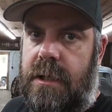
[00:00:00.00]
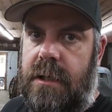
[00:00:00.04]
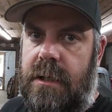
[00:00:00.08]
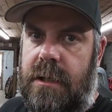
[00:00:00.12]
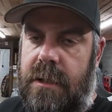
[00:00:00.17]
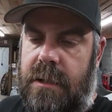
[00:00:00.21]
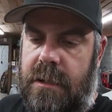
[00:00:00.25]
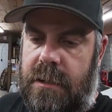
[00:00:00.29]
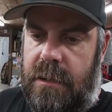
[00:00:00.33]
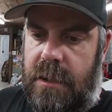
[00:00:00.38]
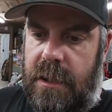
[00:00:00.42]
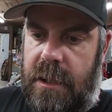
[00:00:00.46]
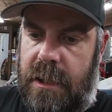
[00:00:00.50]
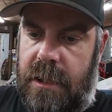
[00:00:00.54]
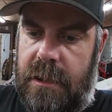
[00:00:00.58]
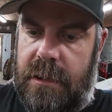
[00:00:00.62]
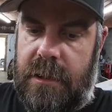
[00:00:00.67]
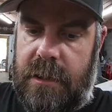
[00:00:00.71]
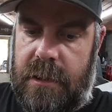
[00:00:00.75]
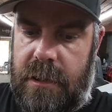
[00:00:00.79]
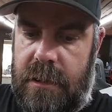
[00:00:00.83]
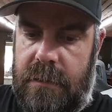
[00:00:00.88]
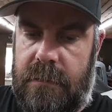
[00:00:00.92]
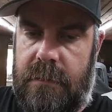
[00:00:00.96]
good like I
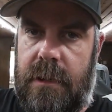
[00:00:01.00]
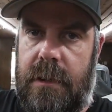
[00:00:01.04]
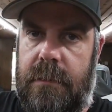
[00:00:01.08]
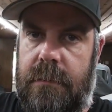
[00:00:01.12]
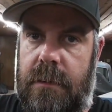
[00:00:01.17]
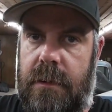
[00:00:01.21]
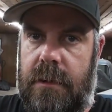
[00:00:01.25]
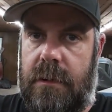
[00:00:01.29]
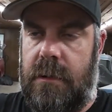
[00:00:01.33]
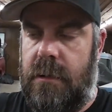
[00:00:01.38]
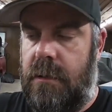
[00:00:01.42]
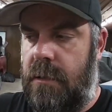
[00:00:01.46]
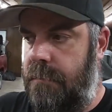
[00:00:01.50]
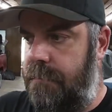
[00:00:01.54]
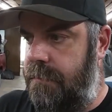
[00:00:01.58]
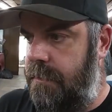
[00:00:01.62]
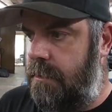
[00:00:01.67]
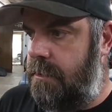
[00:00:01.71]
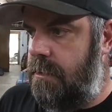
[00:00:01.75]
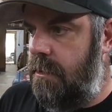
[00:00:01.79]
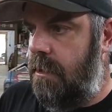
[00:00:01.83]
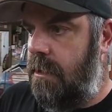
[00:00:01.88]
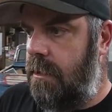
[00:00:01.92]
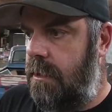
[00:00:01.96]
did on Rum Runner if
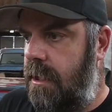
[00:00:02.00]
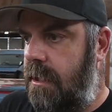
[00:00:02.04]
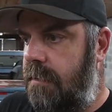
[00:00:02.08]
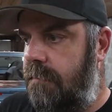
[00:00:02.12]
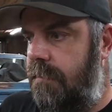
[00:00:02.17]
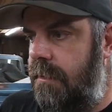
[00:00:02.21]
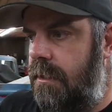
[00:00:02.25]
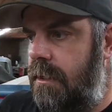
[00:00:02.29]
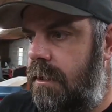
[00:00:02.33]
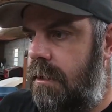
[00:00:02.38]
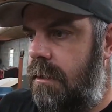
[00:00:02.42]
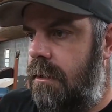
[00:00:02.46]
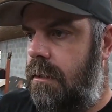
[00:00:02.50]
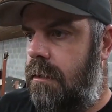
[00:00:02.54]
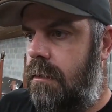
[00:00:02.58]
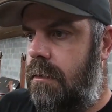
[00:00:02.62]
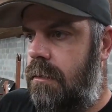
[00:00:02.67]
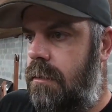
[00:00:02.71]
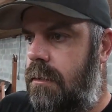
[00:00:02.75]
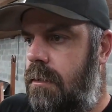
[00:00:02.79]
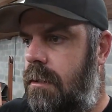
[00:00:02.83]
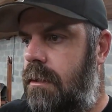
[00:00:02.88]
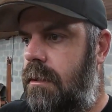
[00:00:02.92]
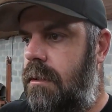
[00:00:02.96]
you saw that
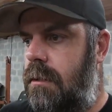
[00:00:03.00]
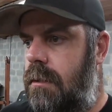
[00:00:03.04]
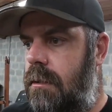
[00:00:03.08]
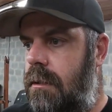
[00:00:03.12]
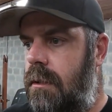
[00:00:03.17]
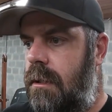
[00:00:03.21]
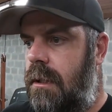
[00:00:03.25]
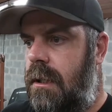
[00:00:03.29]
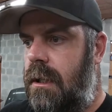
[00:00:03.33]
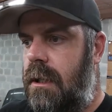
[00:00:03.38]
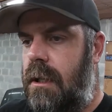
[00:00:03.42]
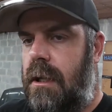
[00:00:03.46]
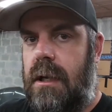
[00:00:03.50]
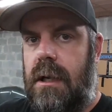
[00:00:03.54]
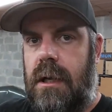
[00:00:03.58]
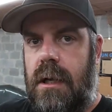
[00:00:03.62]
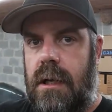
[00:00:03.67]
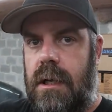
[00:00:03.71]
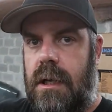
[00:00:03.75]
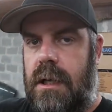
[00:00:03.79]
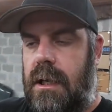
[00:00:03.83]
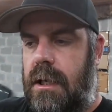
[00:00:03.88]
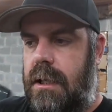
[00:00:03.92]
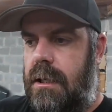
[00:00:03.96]
video, and
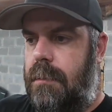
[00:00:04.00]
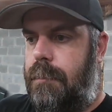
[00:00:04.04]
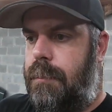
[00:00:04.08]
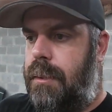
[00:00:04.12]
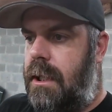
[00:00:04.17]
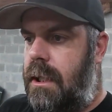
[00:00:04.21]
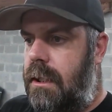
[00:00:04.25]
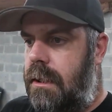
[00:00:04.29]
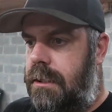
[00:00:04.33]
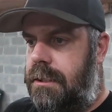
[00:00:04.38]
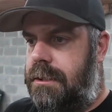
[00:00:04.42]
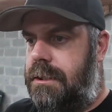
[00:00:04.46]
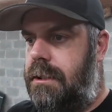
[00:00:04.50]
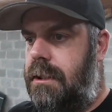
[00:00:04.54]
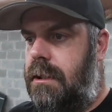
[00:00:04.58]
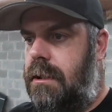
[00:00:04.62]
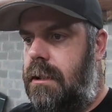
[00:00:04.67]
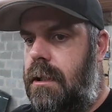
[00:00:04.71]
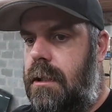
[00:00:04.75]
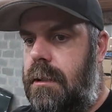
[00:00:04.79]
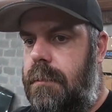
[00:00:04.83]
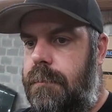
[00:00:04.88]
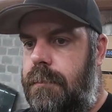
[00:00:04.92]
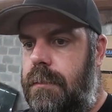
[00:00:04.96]
kind of polish it
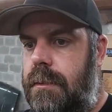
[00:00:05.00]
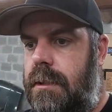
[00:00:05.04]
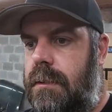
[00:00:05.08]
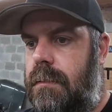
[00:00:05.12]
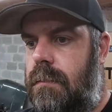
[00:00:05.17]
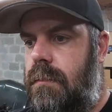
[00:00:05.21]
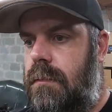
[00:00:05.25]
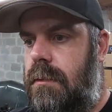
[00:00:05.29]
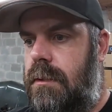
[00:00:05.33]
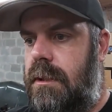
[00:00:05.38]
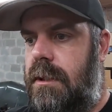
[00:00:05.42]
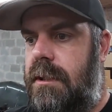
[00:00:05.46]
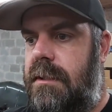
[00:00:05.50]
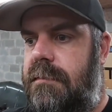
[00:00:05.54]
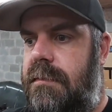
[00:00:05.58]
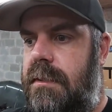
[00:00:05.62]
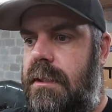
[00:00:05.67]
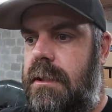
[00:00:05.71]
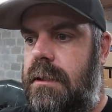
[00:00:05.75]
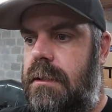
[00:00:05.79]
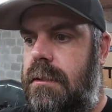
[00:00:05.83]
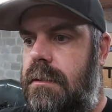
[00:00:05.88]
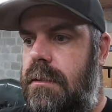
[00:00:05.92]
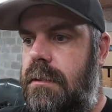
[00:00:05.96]
up, and we'll leave
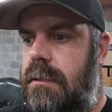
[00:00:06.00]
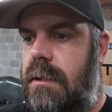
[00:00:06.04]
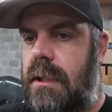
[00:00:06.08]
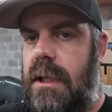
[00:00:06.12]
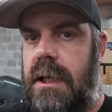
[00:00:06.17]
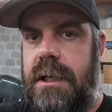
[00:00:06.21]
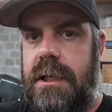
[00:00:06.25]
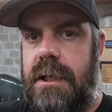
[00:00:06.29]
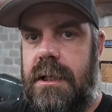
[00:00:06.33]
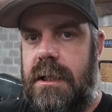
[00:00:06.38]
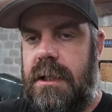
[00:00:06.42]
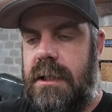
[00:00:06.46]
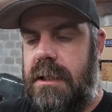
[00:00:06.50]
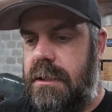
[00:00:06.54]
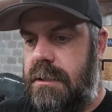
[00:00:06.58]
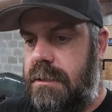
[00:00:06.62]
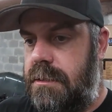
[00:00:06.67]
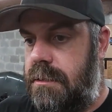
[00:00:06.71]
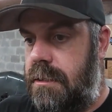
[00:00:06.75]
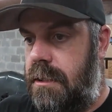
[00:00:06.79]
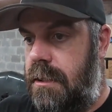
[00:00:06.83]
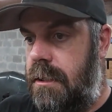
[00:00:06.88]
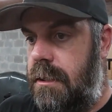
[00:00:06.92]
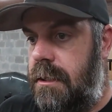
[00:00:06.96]
it like it
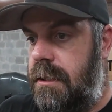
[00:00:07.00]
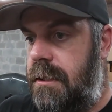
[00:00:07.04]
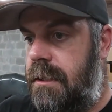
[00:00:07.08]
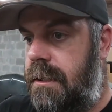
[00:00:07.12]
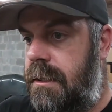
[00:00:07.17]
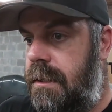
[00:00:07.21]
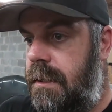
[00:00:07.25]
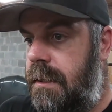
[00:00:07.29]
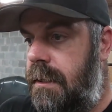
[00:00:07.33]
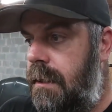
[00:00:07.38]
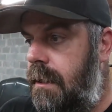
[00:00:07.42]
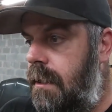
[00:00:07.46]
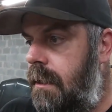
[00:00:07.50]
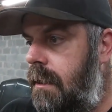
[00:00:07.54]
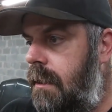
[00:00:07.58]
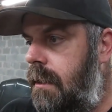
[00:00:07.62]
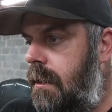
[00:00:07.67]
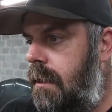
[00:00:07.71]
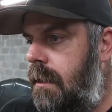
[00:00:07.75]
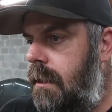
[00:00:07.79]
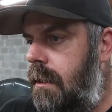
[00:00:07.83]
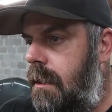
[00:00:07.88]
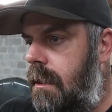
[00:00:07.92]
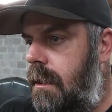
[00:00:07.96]
is.
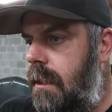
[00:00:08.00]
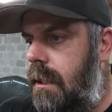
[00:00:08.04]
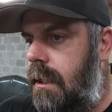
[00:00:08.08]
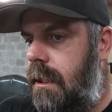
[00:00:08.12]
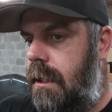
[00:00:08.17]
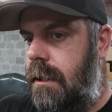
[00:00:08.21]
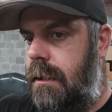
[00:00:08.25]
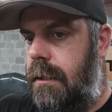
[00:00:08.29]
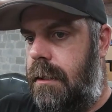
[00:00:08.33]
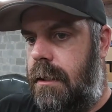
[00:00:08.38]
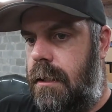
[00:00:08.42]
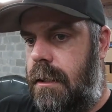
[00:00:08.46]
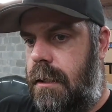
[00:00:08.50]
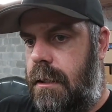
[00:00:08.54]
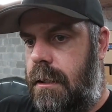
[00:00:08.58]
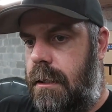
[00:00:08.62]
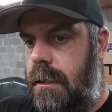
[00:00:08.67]
And